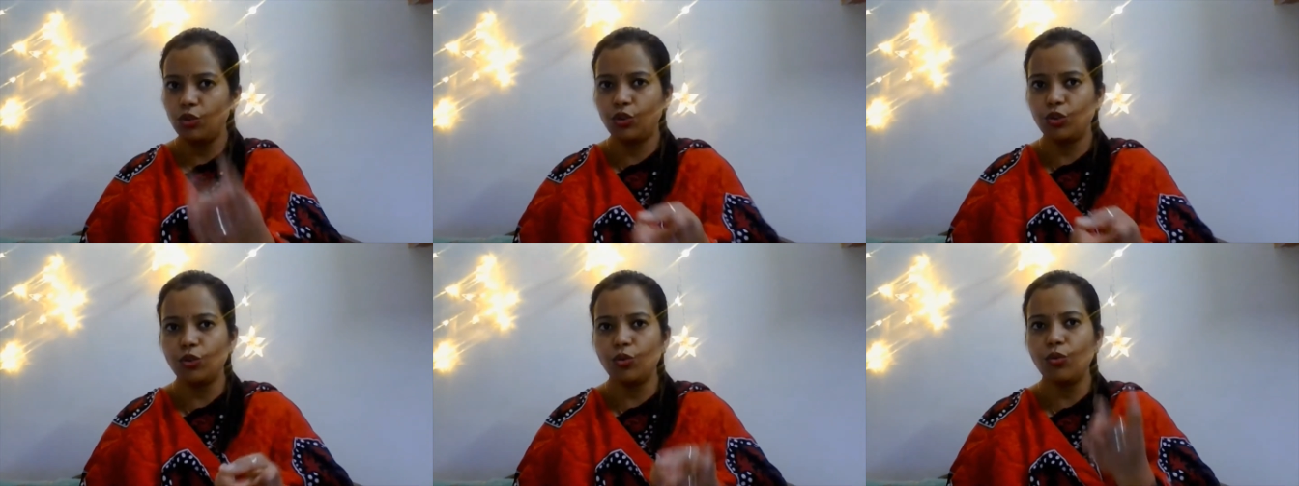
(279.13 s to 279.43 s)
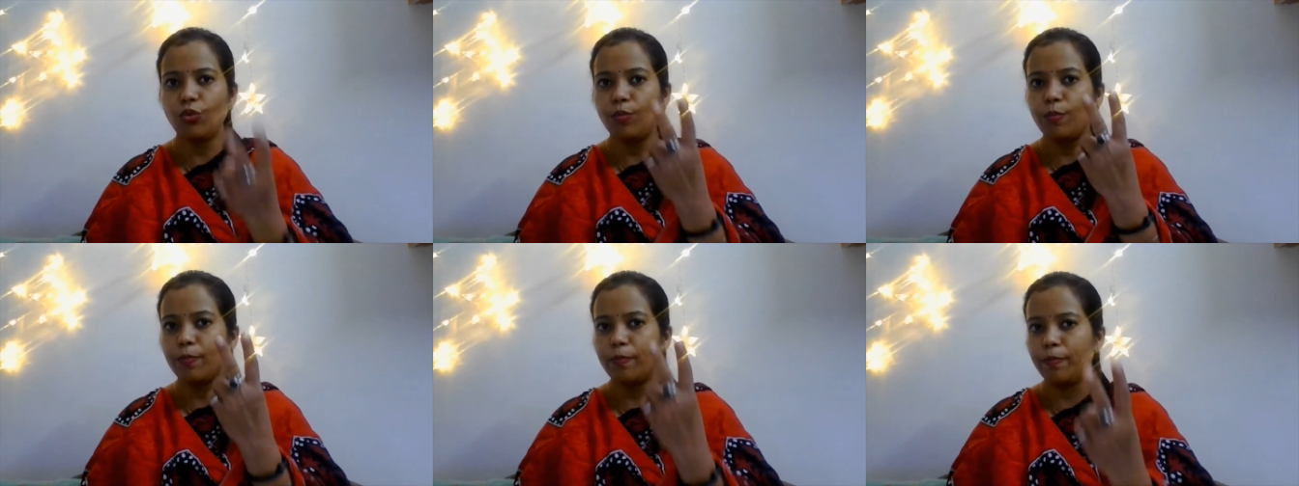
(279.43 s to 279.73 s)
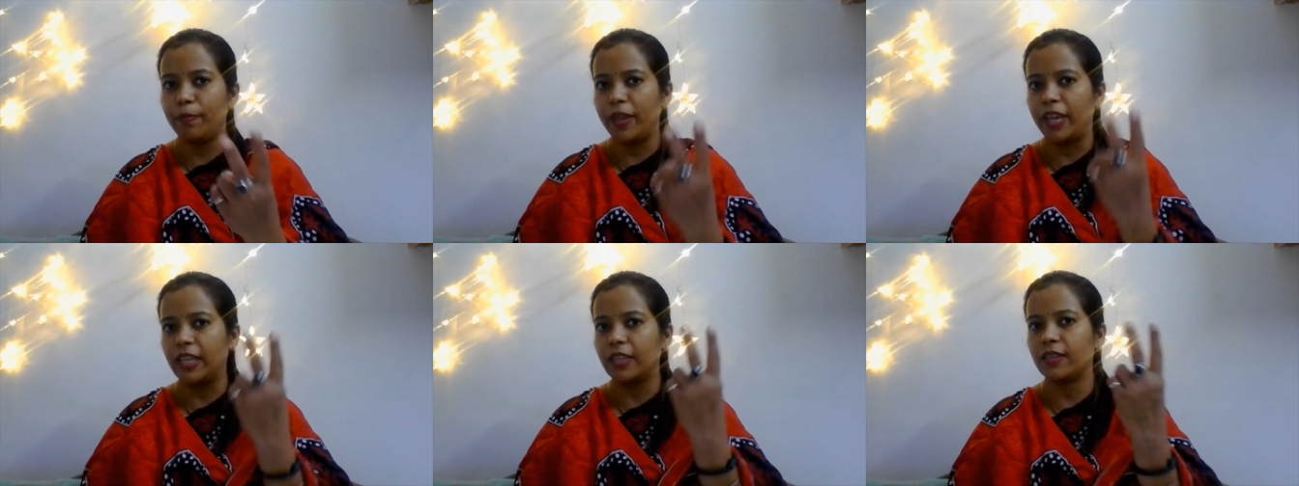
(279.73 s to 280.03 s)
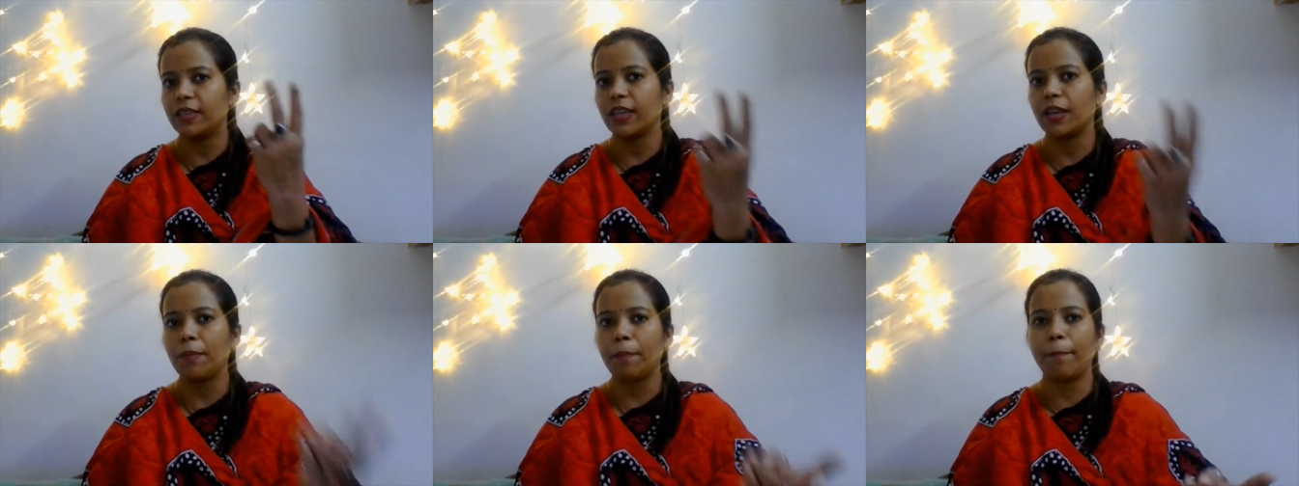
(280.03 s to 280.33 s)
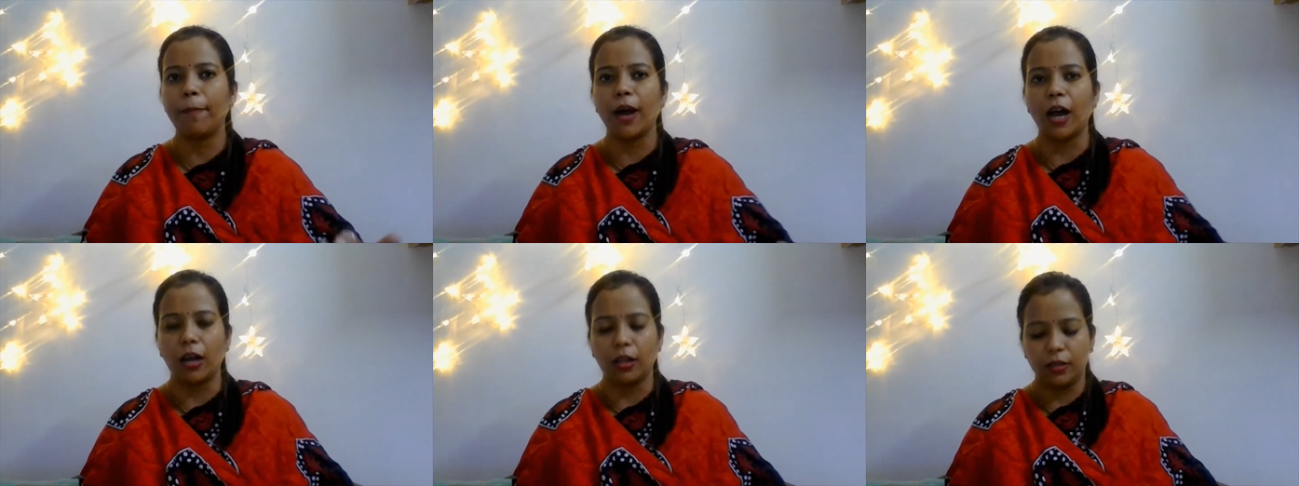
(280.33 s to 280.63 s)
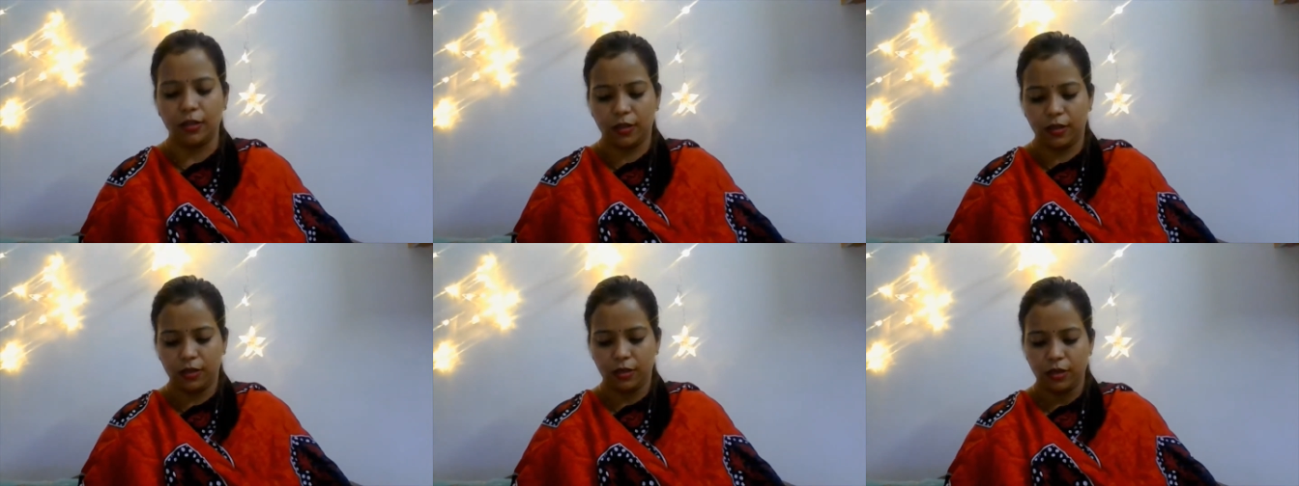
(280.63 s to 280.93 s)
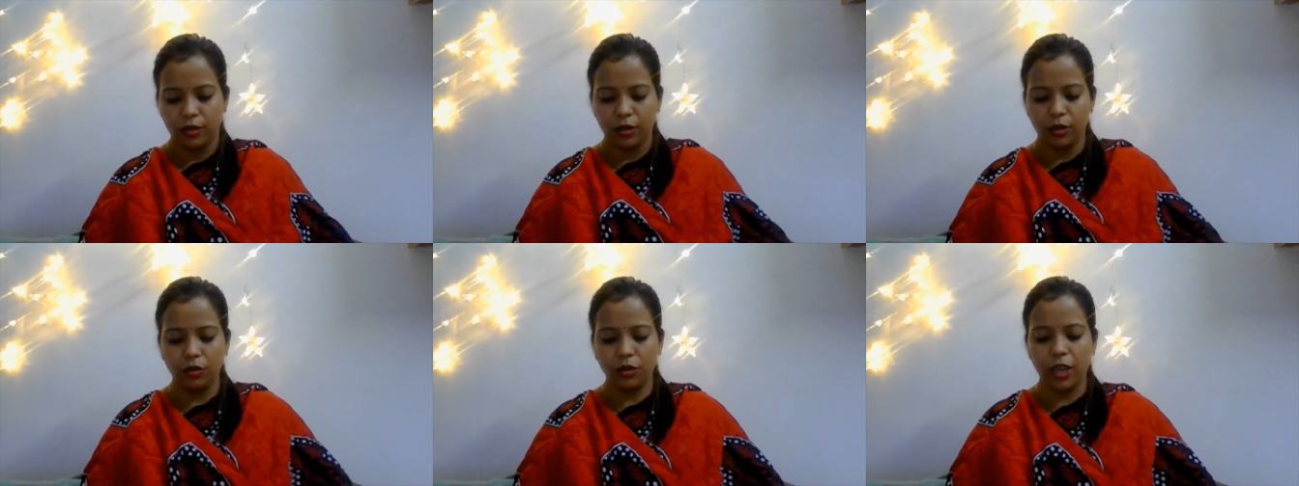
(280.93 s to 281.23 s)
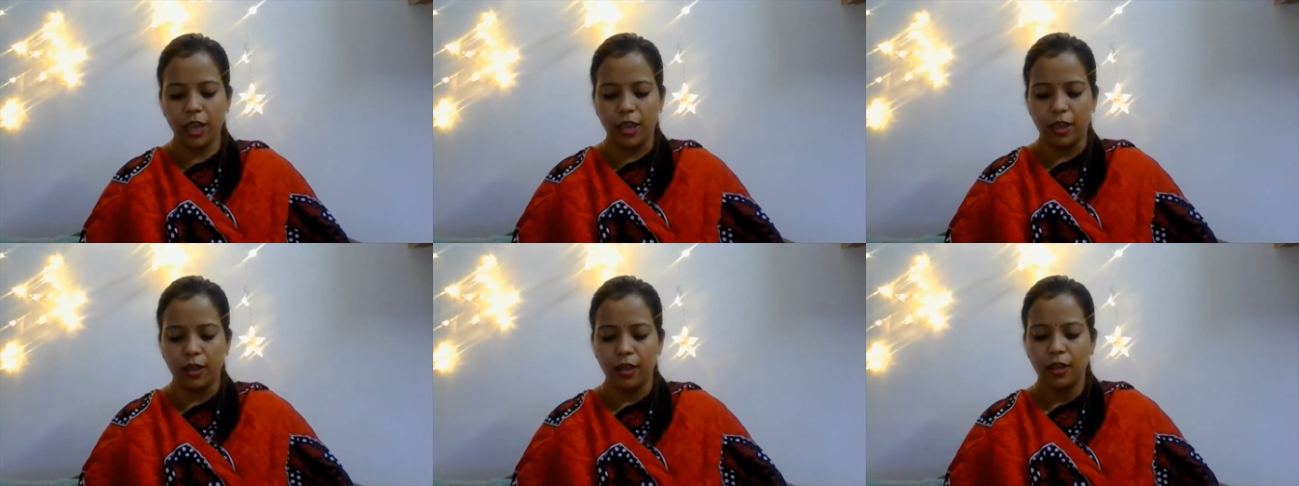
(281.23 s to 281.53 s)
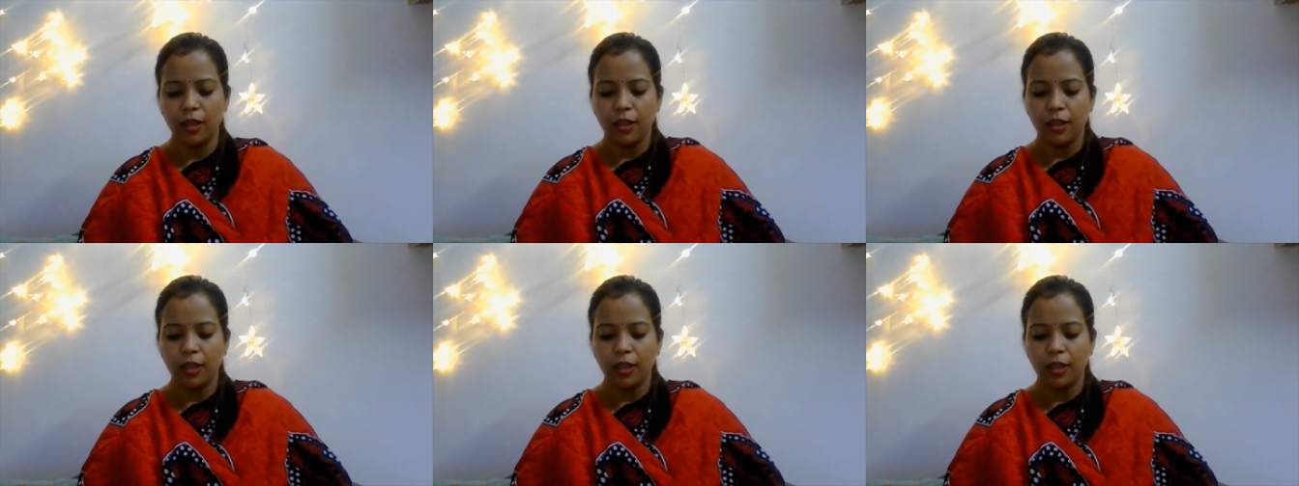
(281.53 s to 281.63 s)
two basic parts. Okay.